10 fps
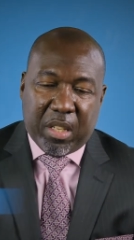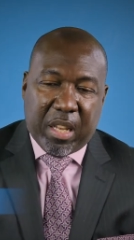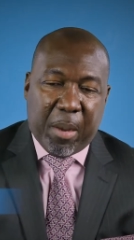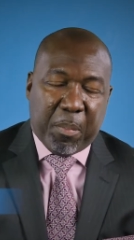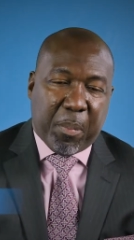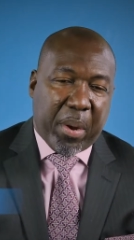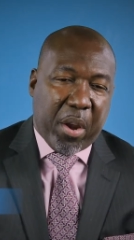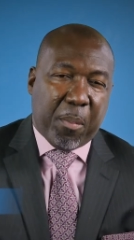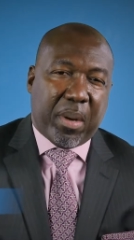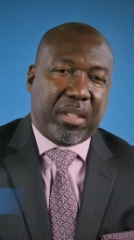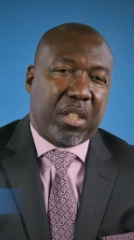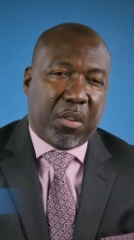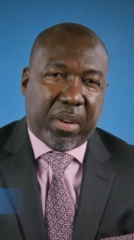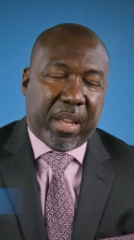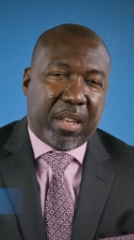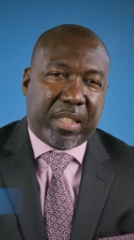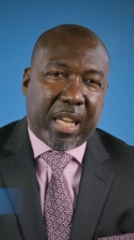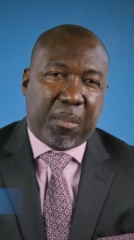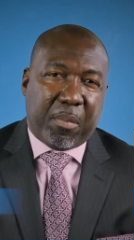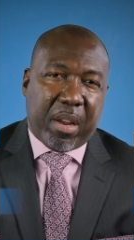I prepare myself ahead of
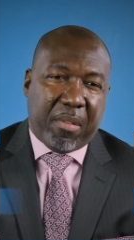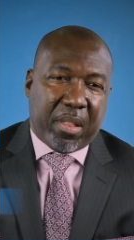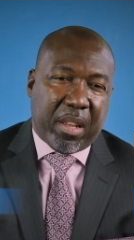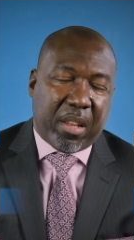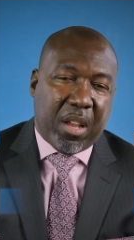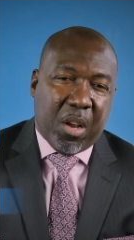time for everything.